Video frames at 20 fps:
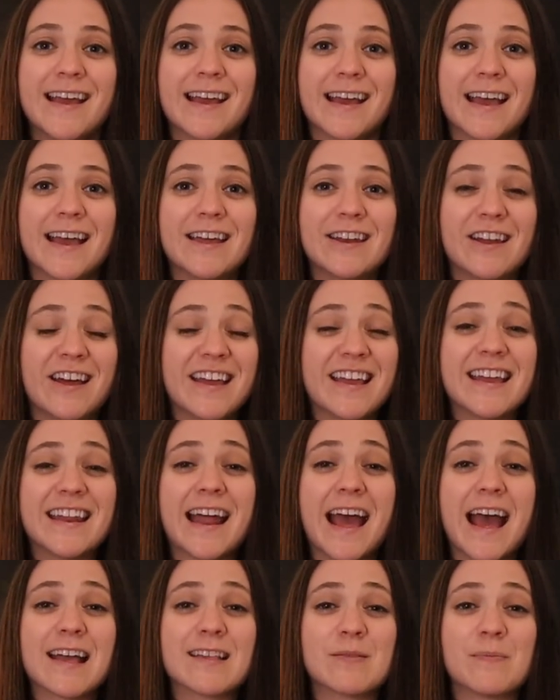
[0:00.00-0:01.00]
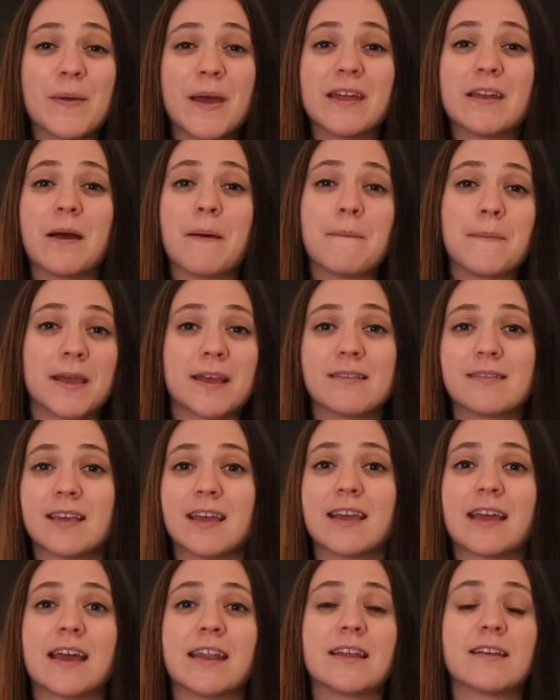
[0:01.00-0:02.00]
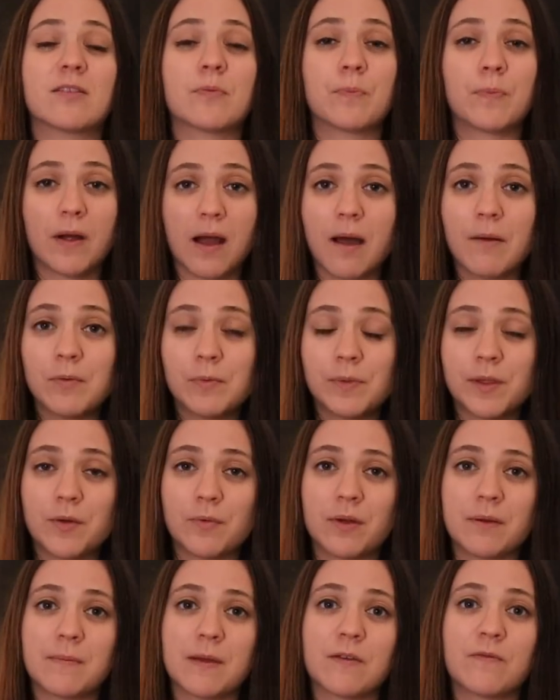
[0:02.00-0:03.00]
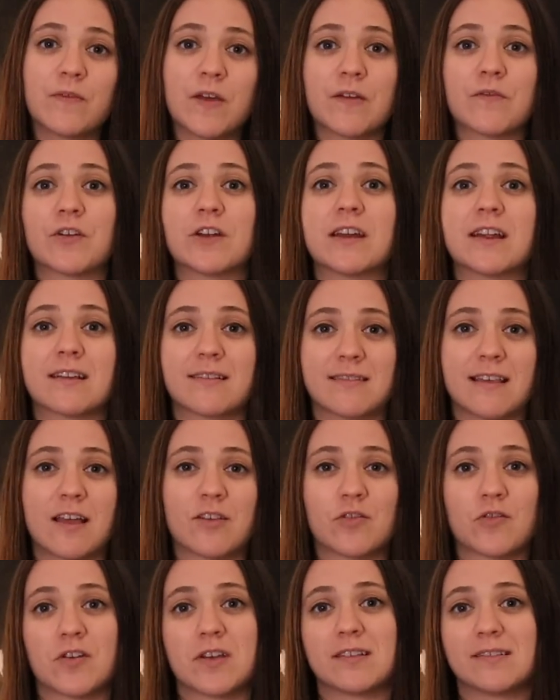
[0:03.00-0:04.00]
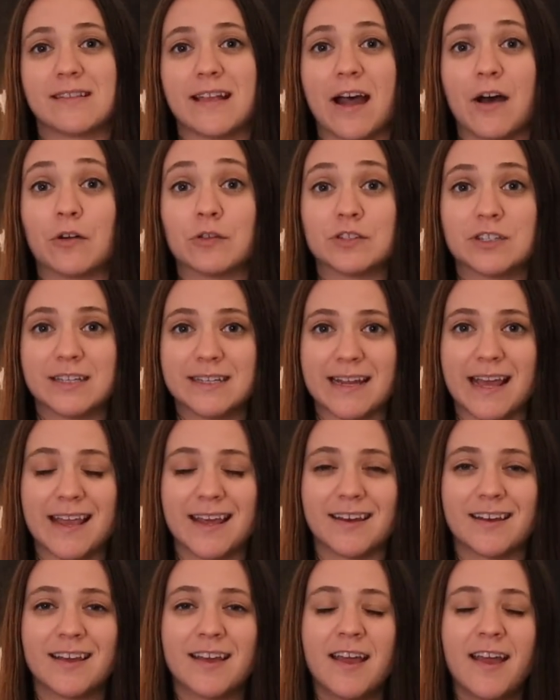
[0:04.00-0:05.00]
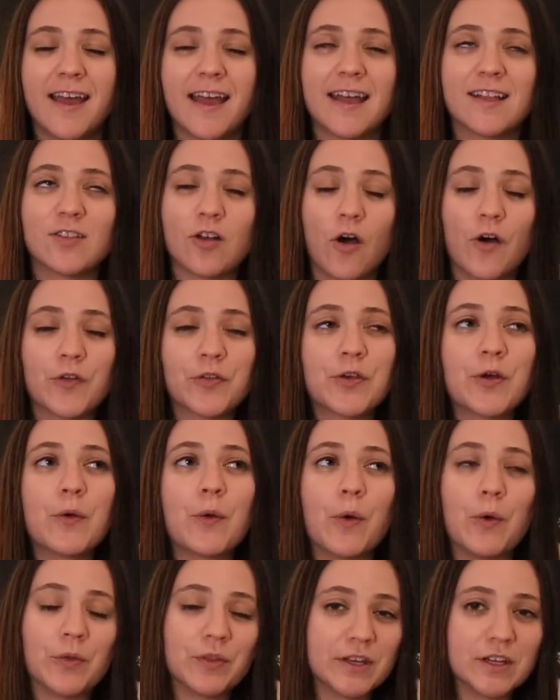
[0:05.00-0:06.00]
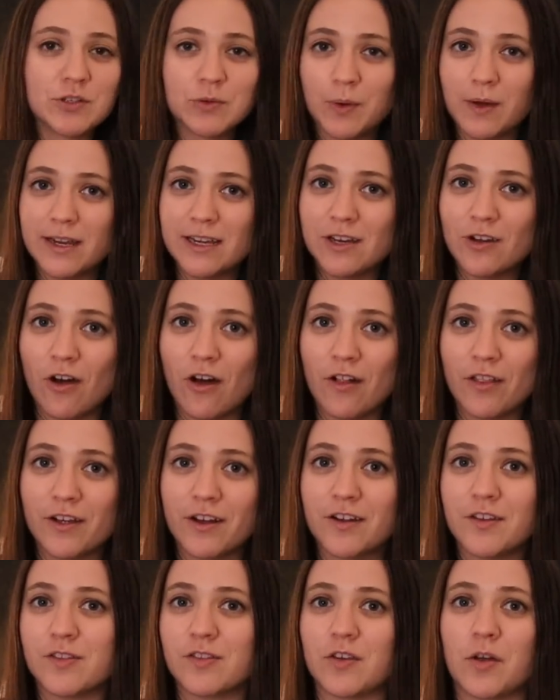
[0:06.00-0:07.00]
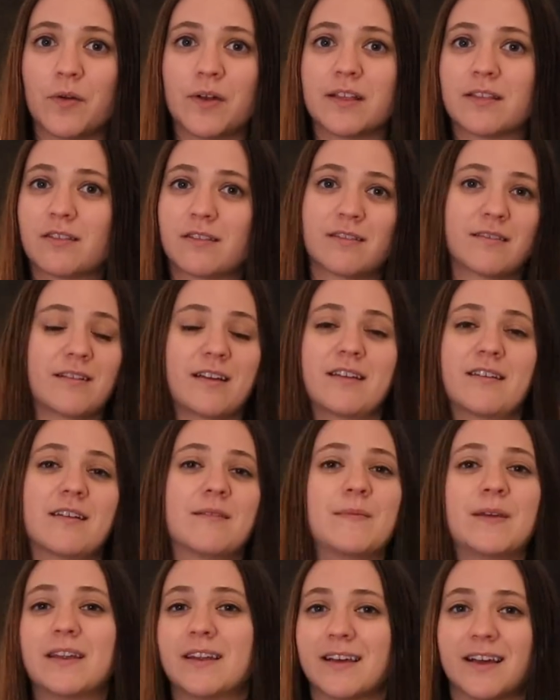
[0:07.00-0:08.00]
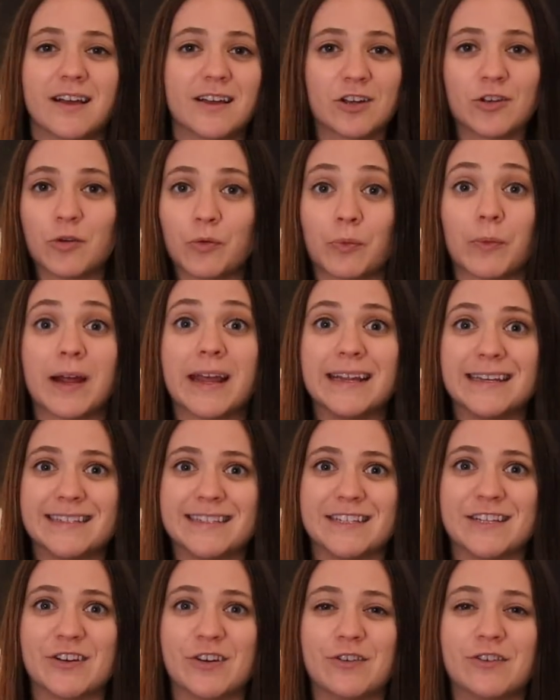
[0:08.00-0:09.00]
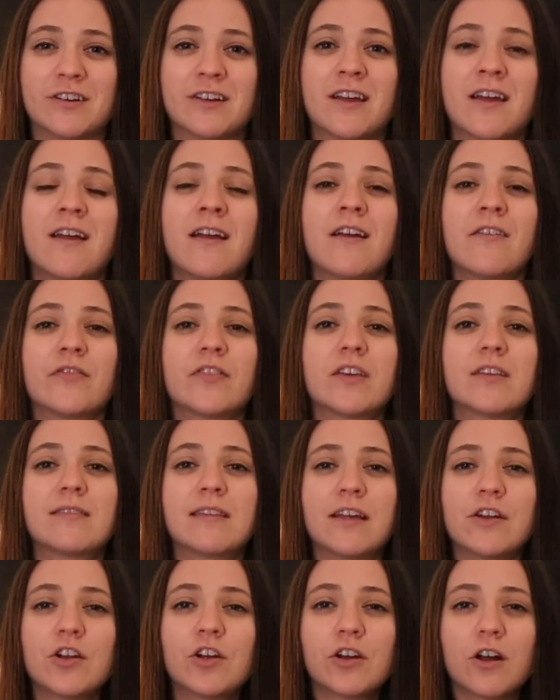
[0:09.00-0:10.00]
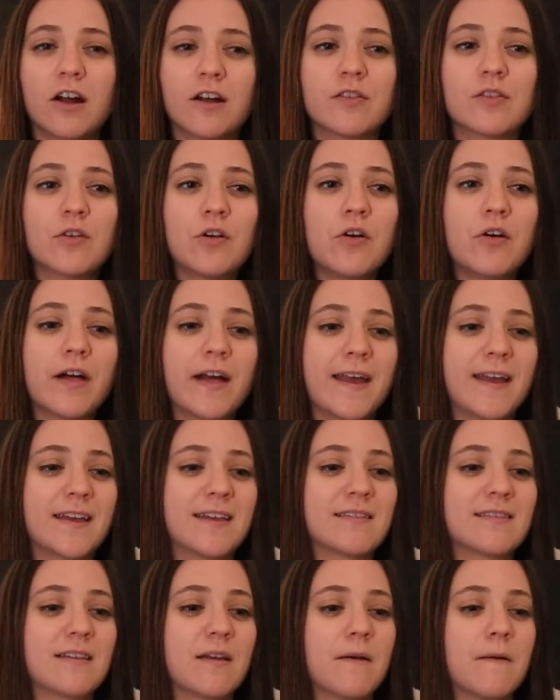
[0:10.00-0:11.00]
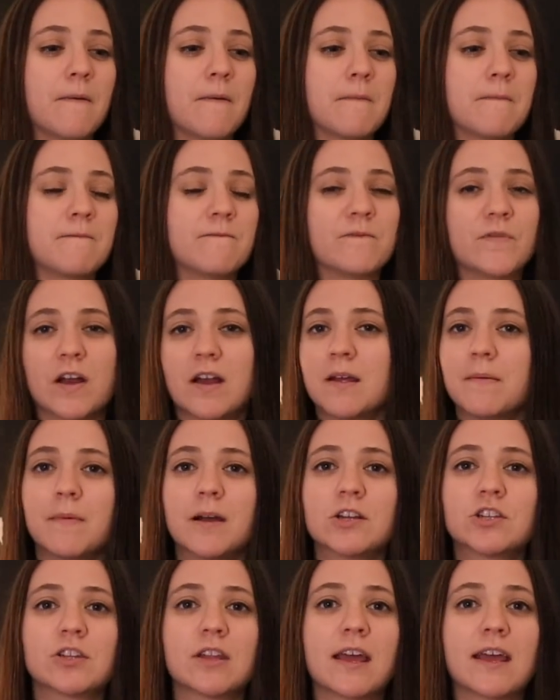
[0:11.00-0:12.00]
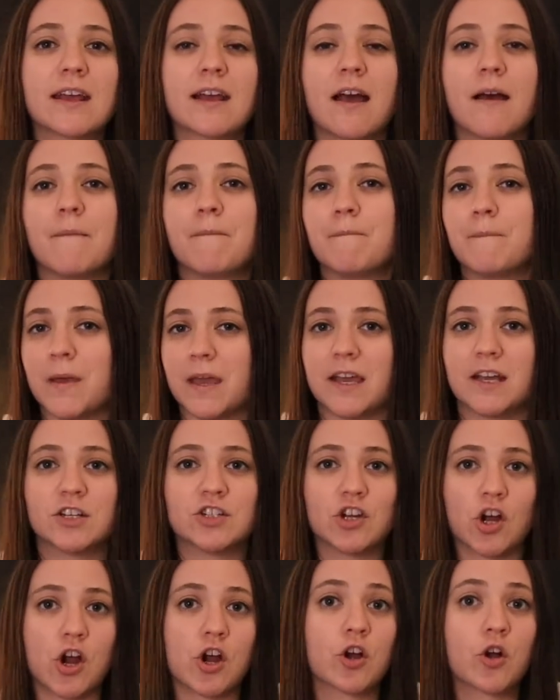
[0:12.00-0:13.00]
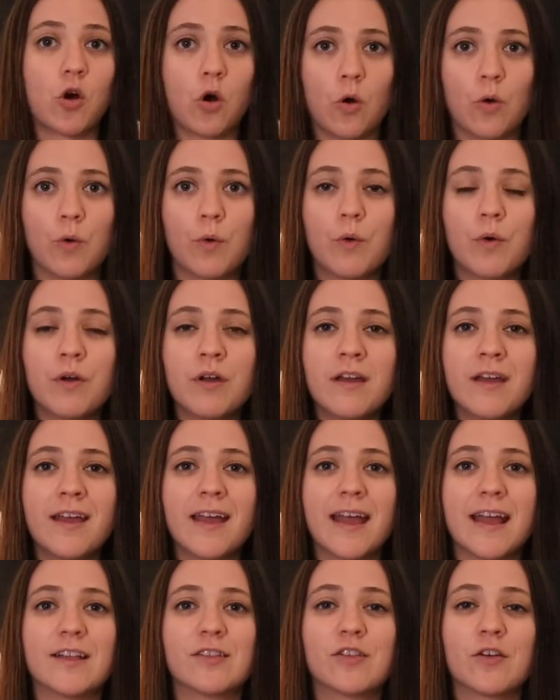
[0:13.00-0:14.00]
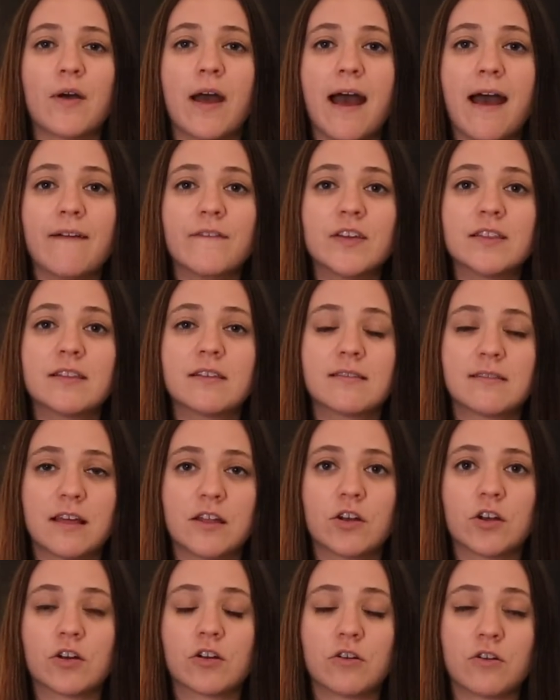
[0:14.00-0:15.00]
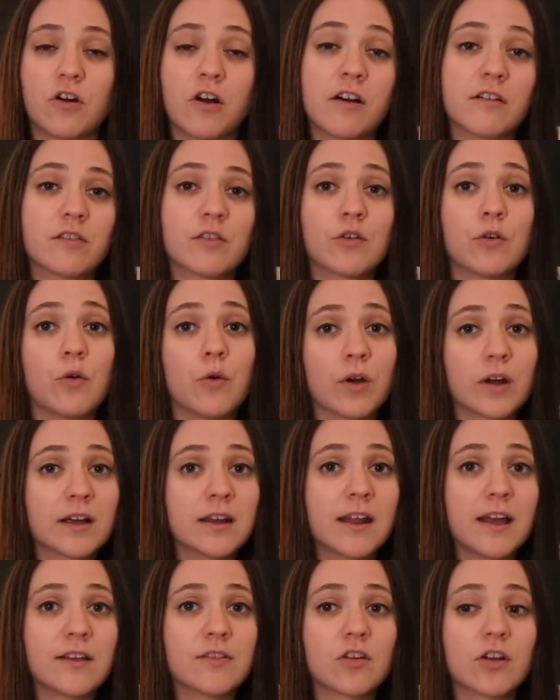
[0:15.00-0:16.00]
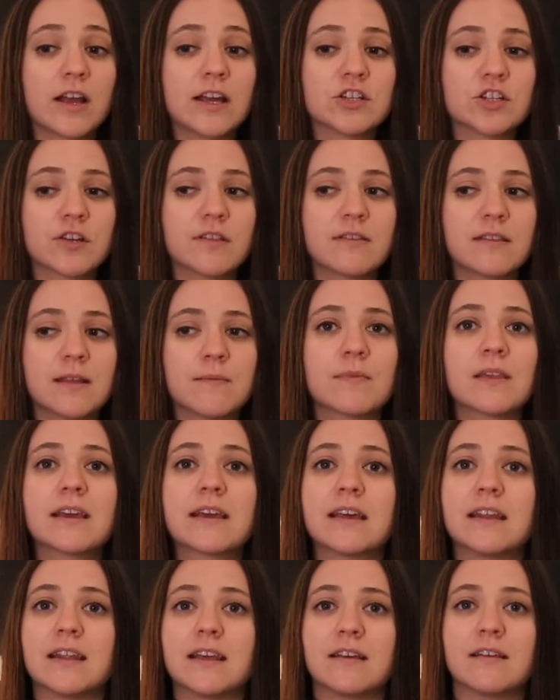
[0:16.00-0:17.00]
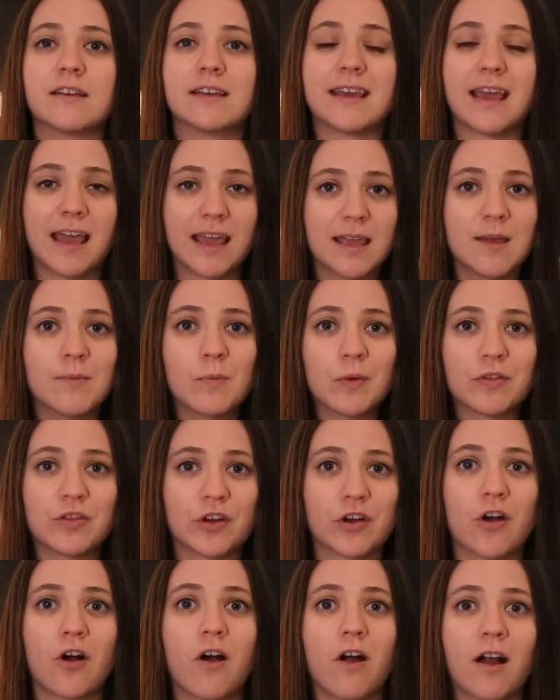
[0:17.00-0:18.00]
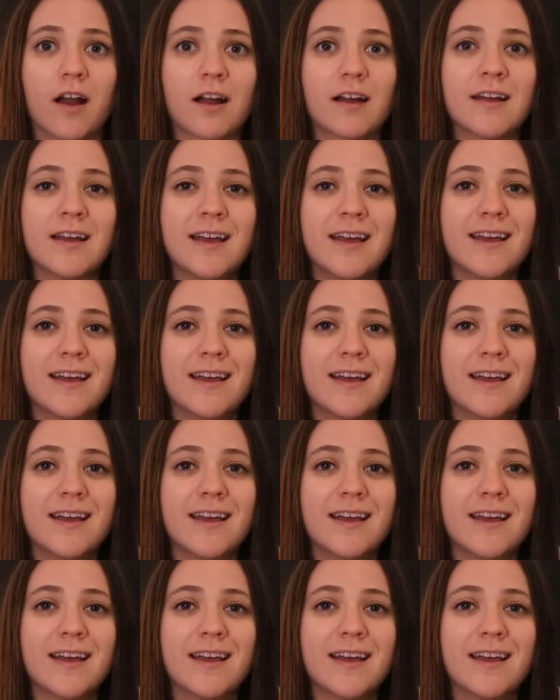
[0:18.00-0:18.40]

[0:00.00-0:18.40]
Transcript: And it has been amazing, and it's probably one of my favorite accessories now to date. It's also only $20, so it's, a great deal. The center console is very much like a big dark hole, and so having the center console organizer, it just seems like it came with the car.